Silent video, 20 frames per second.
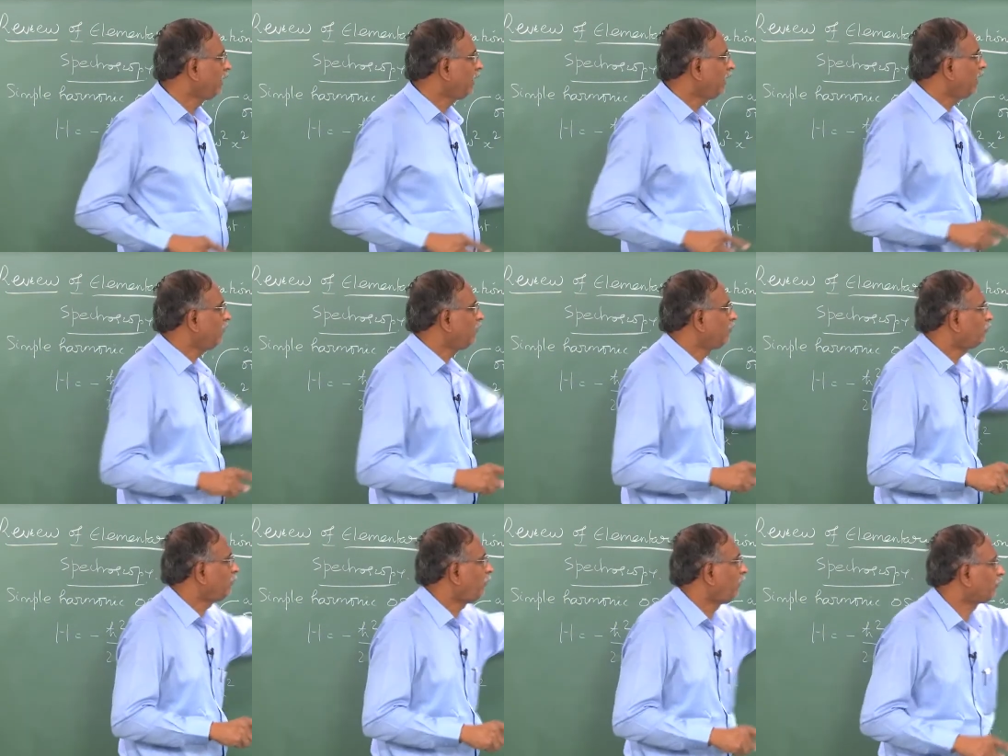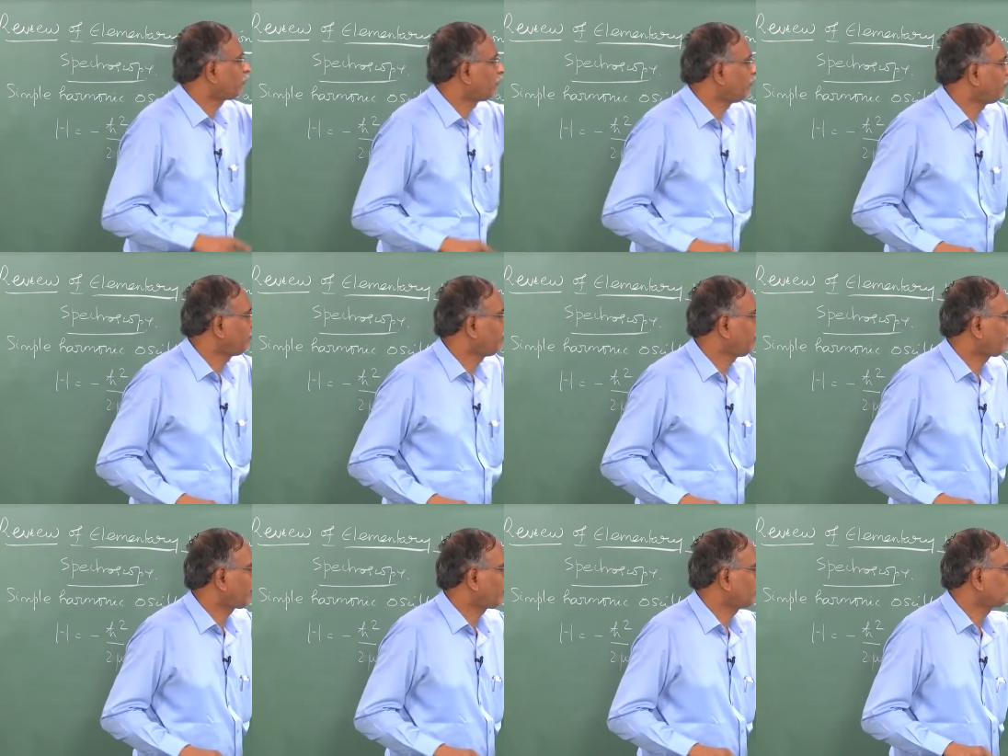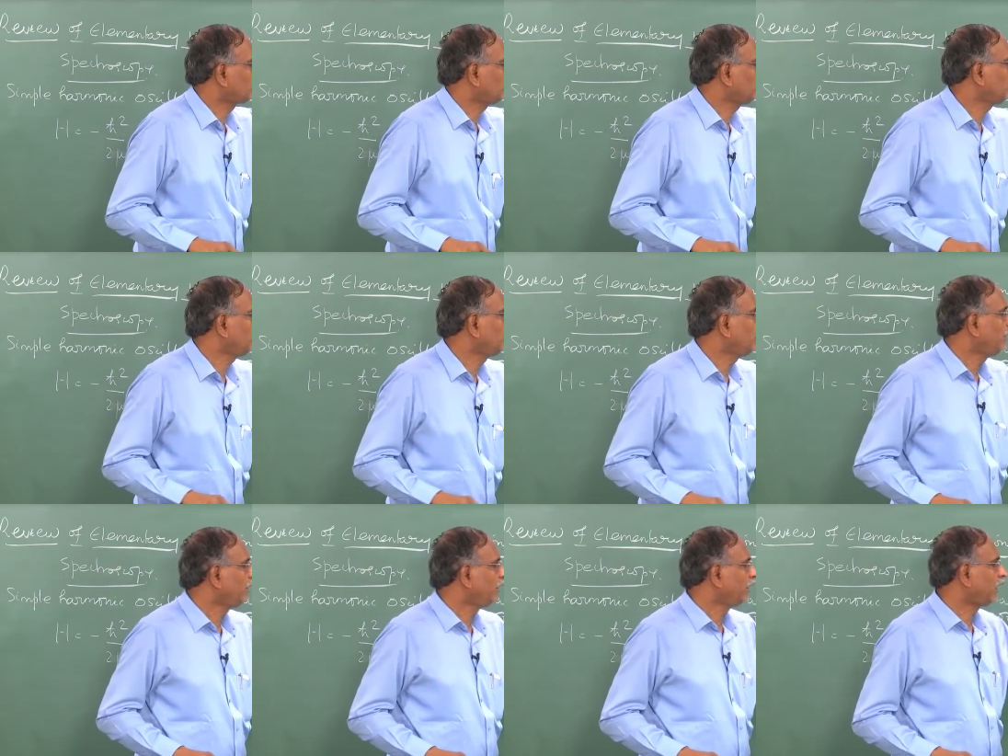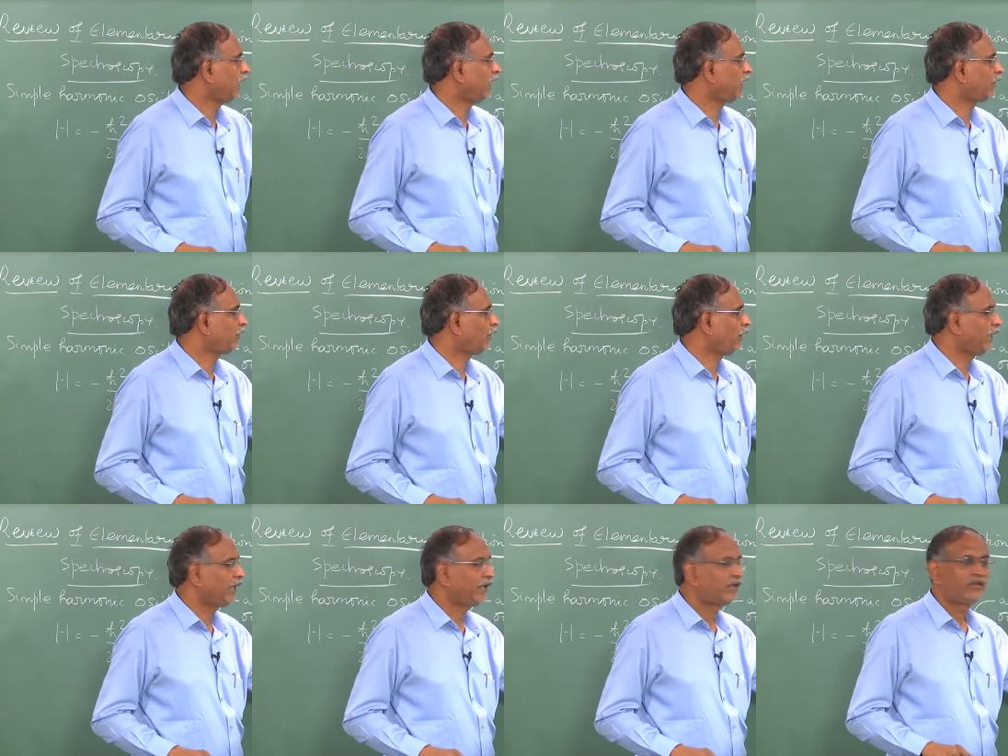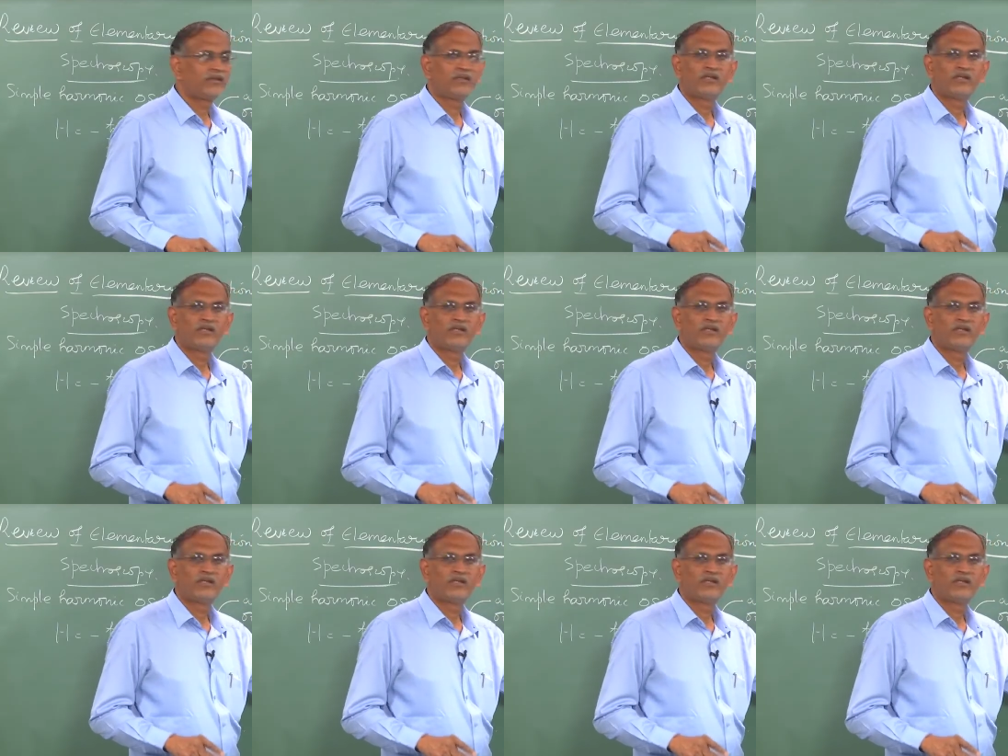it is possible for us to calculate